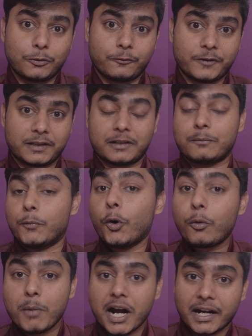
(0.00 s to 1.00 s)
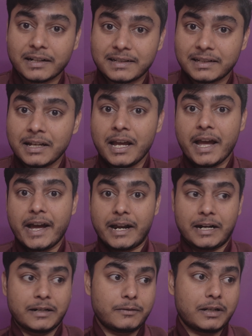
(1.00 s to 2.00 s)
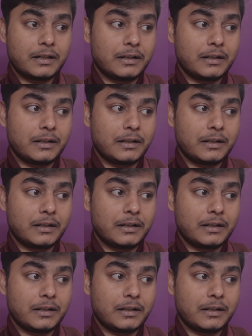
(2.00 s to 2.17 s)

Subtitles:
to visit more markets and